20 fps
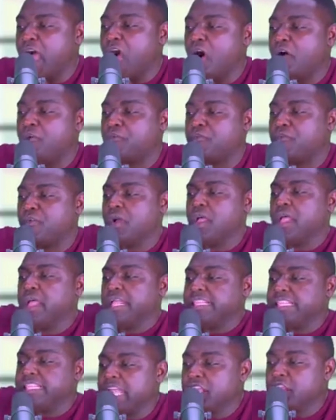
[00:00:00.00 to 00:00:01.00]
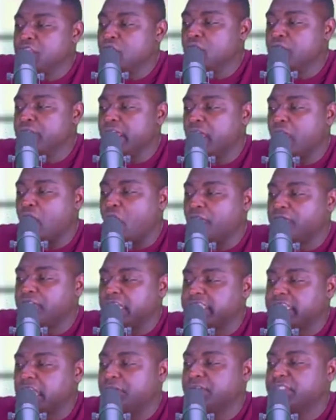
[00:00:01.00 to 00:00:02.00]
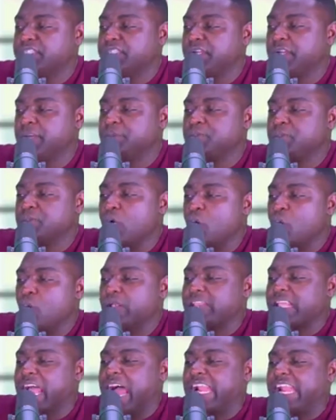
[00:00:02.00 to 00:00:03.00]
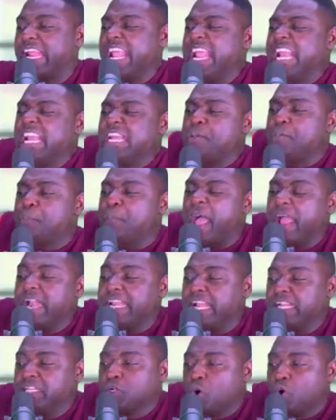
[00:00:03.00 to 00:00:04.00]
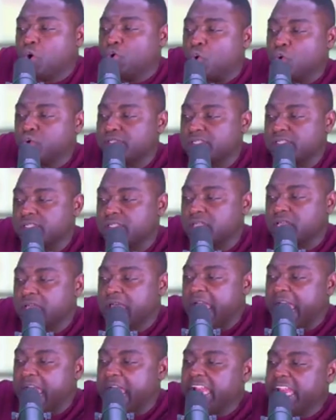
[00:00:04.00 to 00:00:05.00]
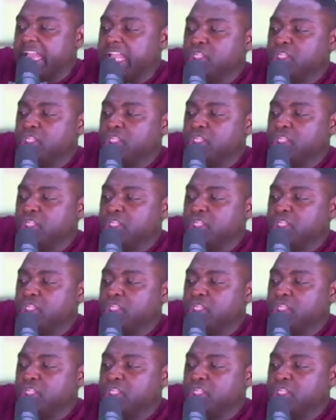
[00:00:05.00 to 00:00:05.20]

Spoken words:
resulted in a clear majority vote in favor of the union of the territory